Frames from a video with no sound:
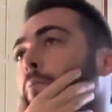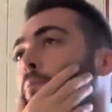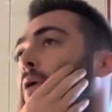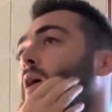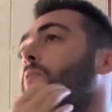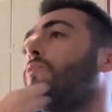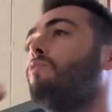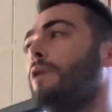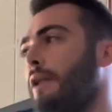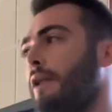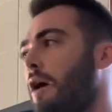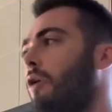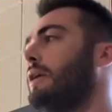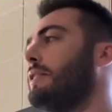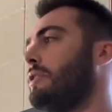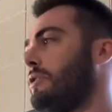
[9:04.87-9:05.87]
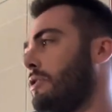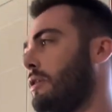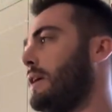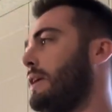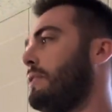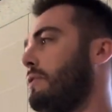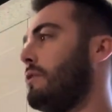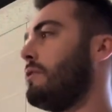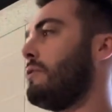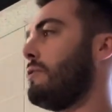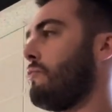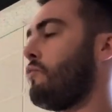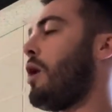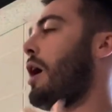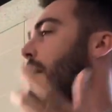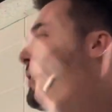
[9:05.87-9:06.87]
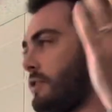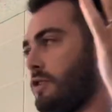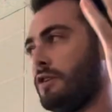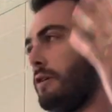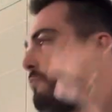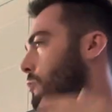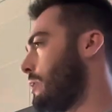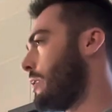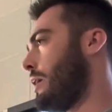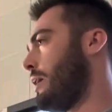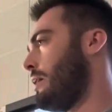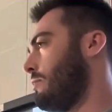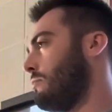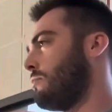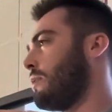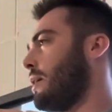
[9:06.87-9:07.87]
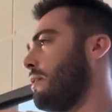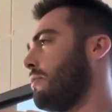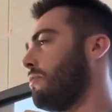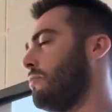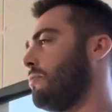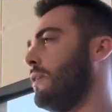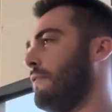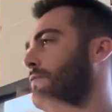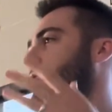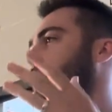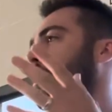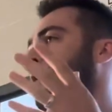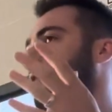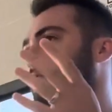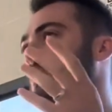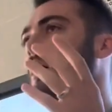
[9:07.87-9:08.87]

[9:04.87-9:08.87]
But we know in the rocket ship when they lift off,